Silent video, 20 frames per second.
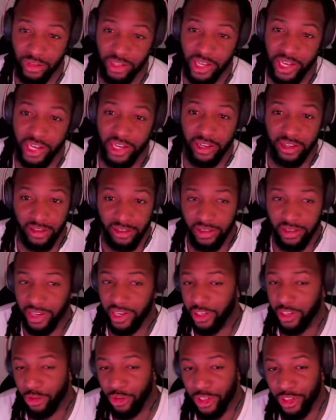like, "Yeah,
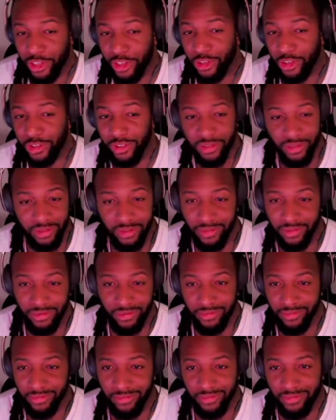you still,
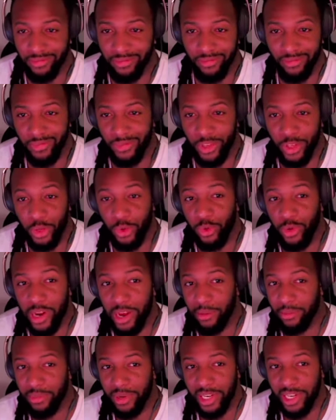you
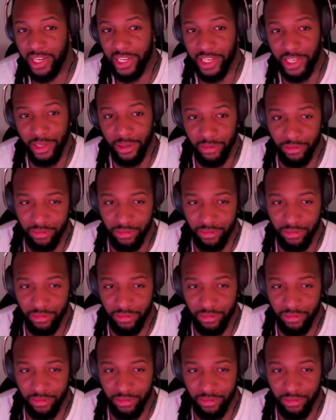not beating him